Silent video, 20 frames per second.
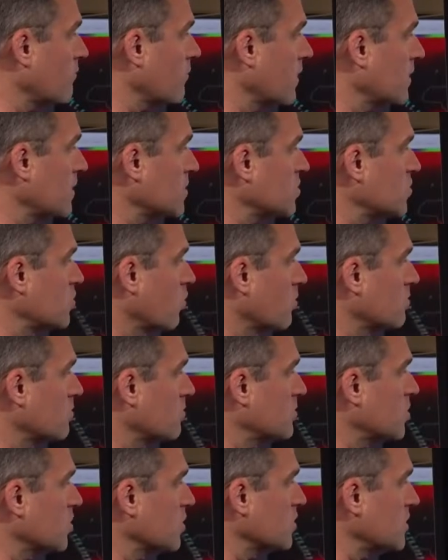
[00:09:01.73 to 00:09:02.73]
life-threatening
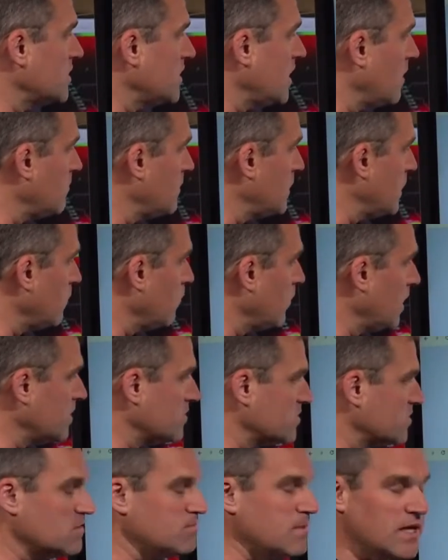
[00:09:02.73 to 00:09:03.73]
storm surge and damaging
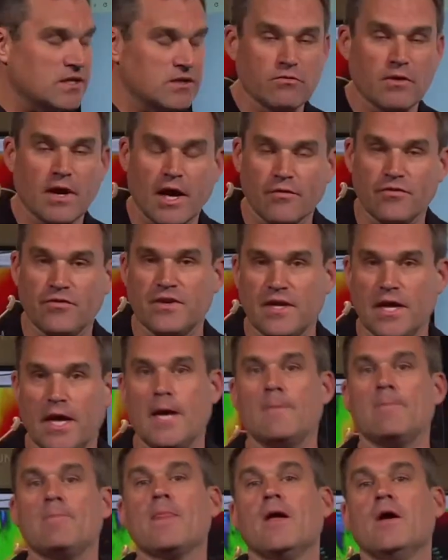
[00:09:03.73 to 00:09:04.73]
waves expected throughout the
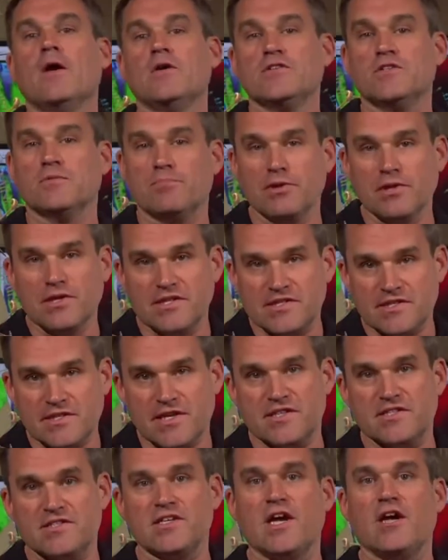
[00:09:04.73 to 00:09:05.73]
day. So please
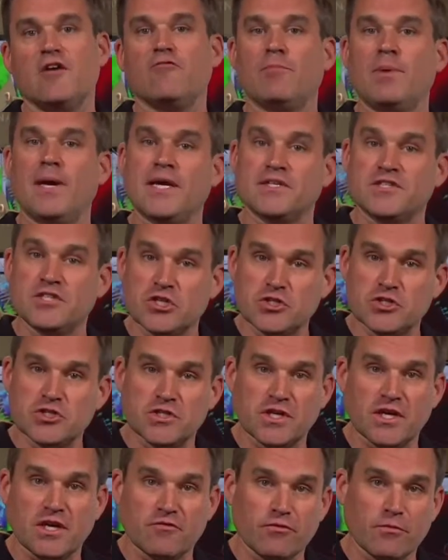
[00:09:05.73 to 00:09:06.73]
stay safe. Pay
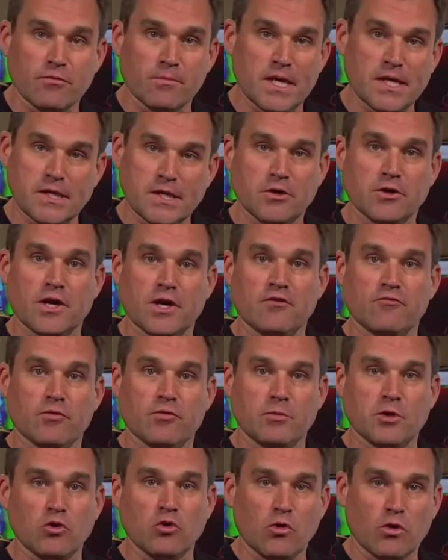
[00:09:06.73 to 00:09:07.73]
attention to information you're getting
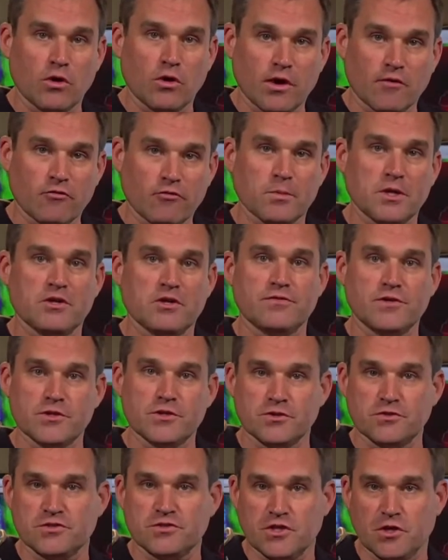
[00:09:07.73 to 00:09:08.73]
from your local government
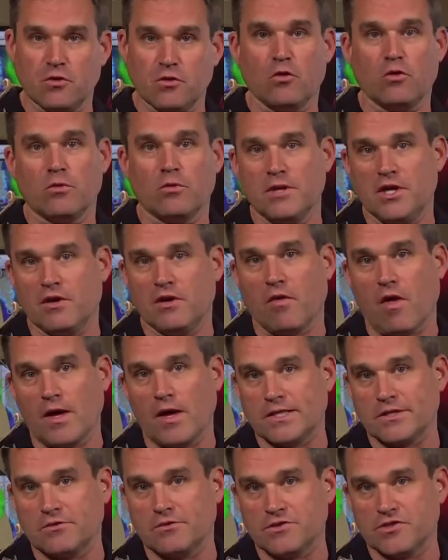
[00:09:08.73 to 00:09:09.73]
officials and your local
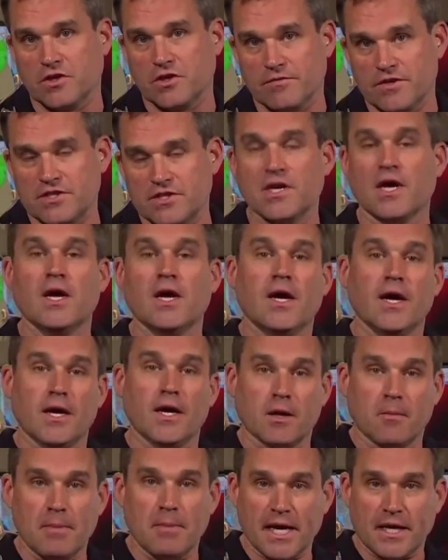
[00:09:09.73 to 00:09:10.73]
meteorological service,
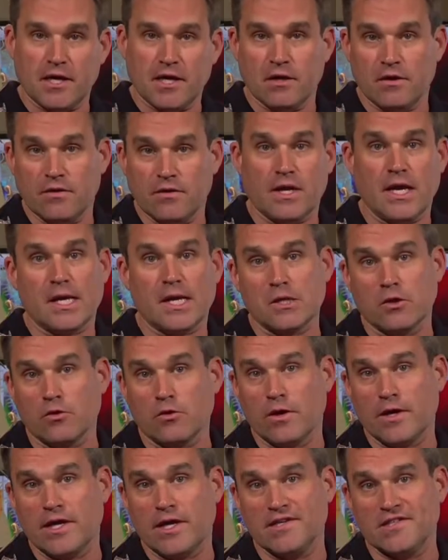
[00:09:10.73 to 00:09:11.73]
and come back here to the
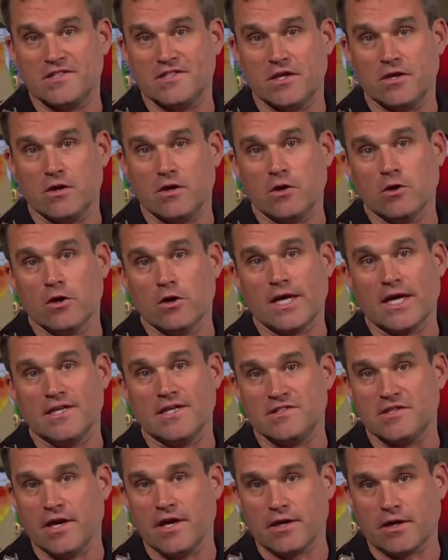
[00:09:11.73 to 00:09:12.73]
National Hurricane Center at
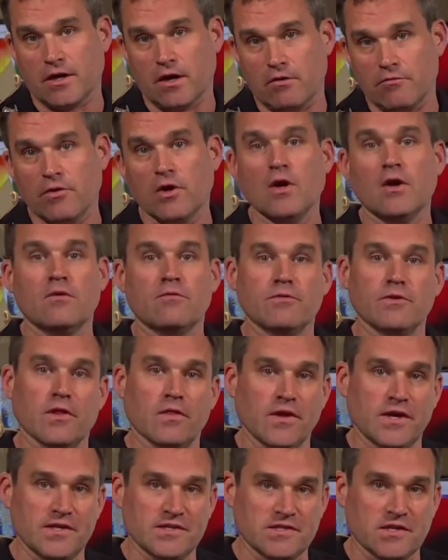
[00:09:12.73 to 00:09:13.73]
hurricanes.gov for
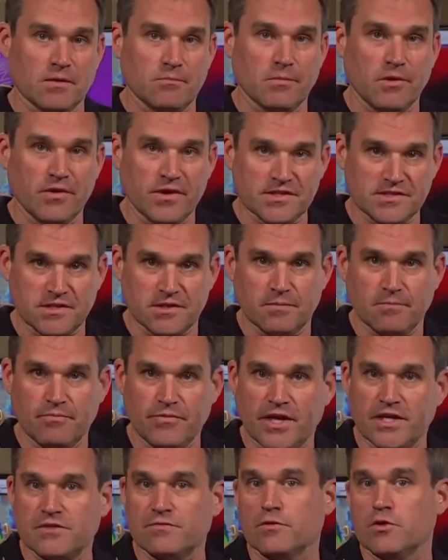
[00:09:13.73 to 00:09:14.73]
the latest on Melissa.
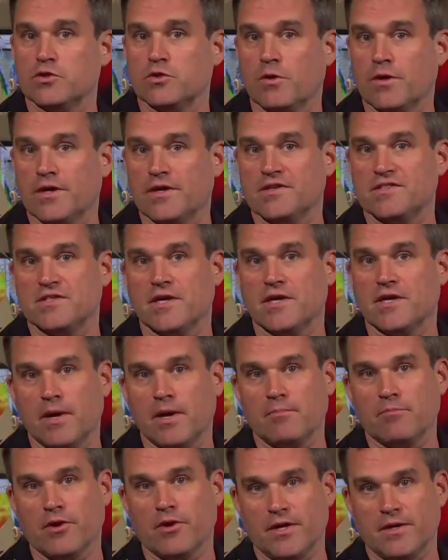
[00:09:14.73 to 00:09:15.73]
Thanks for joining us. I'm
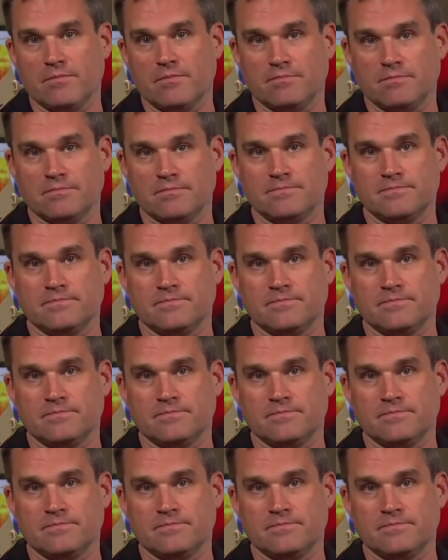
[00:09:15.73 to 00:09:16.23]
Mike Brennan.